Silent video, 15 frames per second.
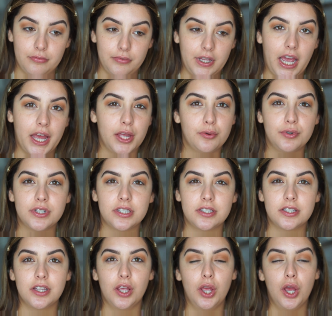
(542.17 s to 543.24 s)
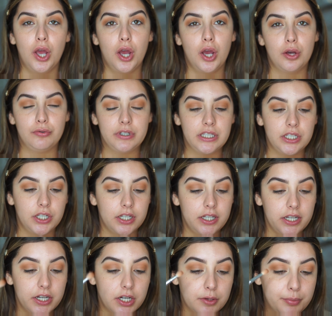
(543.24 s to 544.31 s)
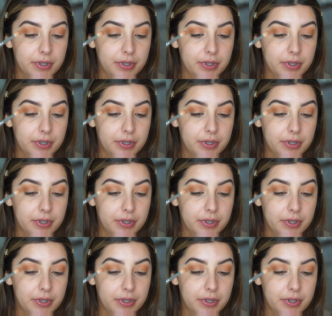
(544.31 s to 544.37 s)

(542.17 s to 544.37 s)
Yeah, it was a really good year